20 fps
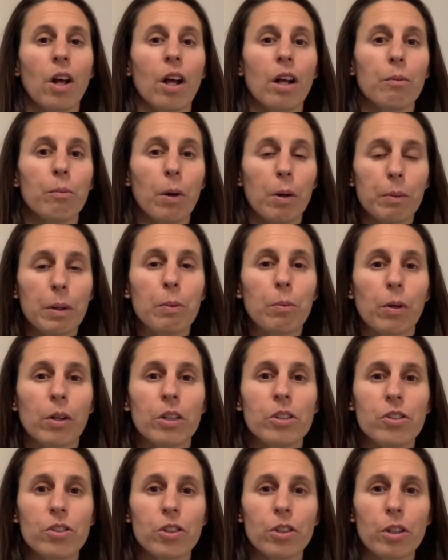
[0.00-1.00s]
What we
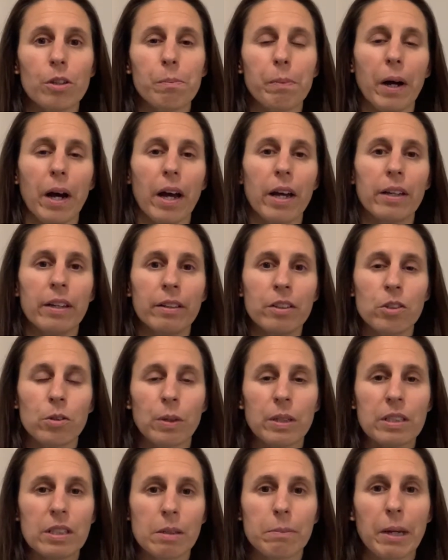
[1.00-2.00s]
want to do by doing
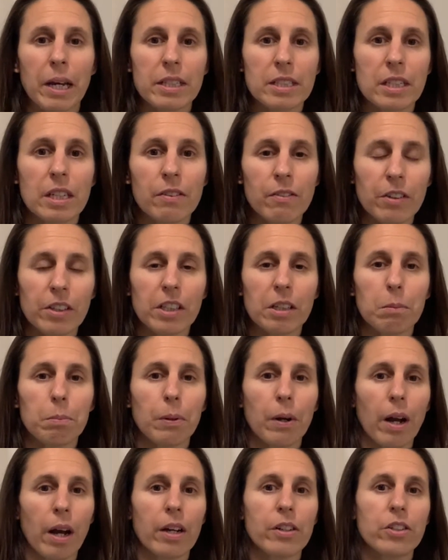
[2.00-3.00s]
some activity
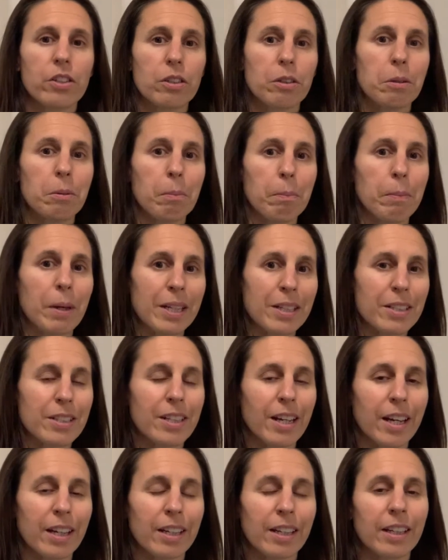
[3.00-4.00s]
prior to
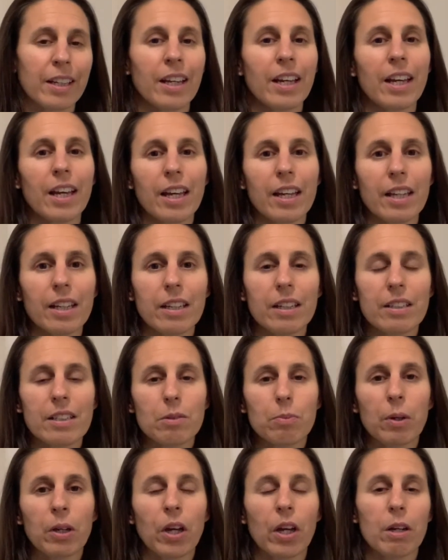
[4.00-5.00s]
meditating is
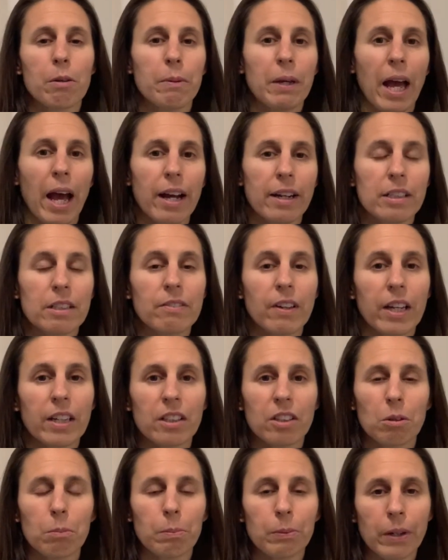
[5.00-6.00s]
we're going to be activating
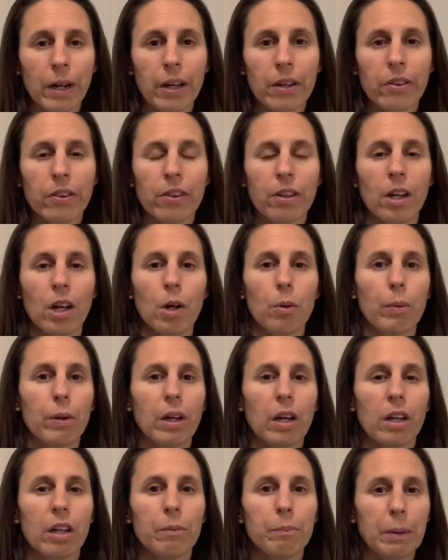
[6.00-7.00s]
the breath, we're
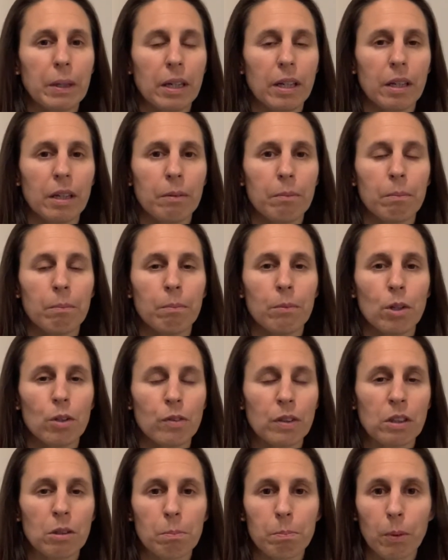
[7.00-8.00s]
going to be
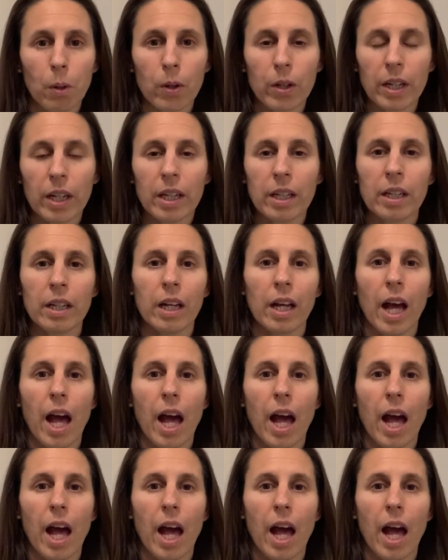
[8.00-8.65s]
moving the body,